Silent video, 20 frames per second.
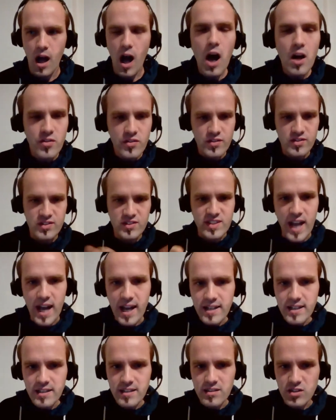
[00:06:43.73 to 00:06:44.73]

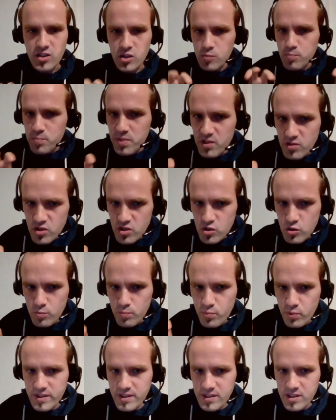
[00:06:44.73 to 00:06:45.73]
understanding the spiritual
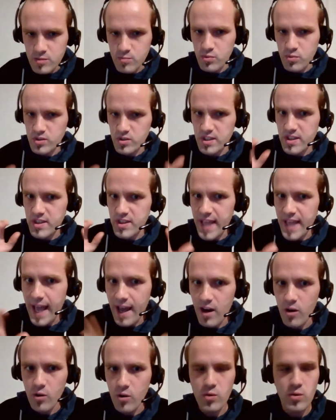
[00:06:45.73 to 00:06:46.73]
principles, and
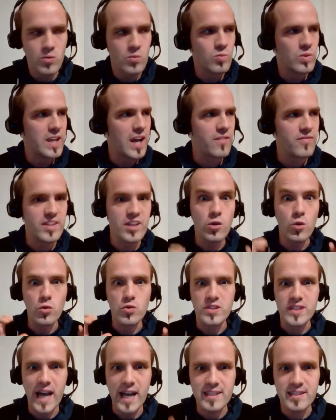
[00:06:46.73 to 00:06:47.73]
now we have the
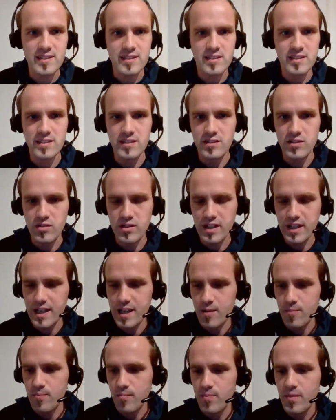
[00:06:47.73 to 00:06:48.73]
audacity to
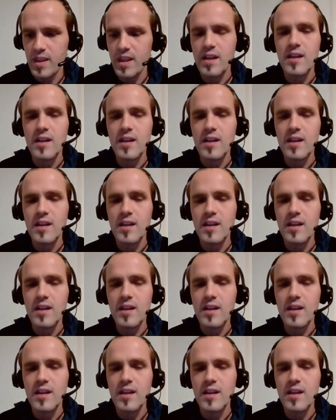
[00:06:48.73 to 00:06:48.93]
claim